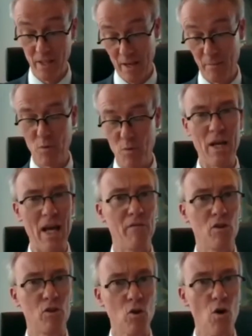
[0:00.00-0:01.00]
I mean, we have
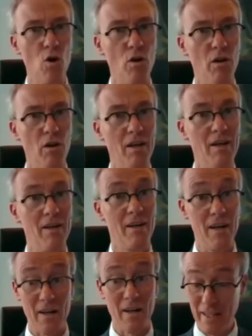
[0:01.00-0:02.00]
a call
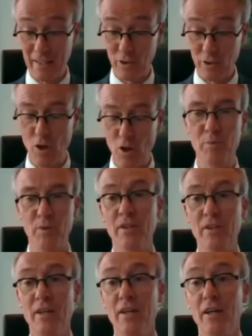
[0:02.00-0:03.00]
that is
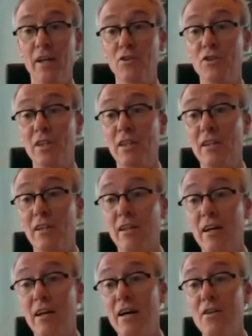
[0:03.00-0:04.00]
open until
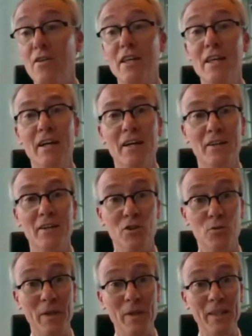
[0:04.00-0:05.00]
the
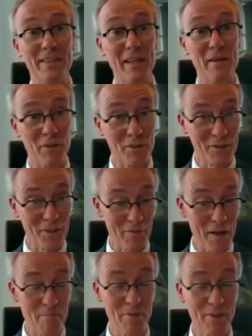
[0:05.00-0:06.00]
27th of
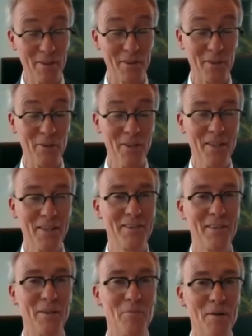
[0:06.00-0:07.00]
April, so
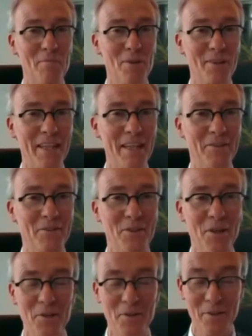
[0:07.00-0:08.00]
still one more day to
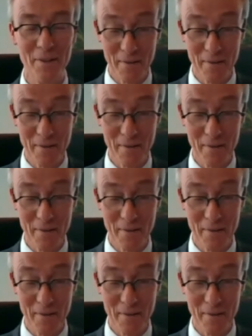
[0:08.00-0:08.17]
go.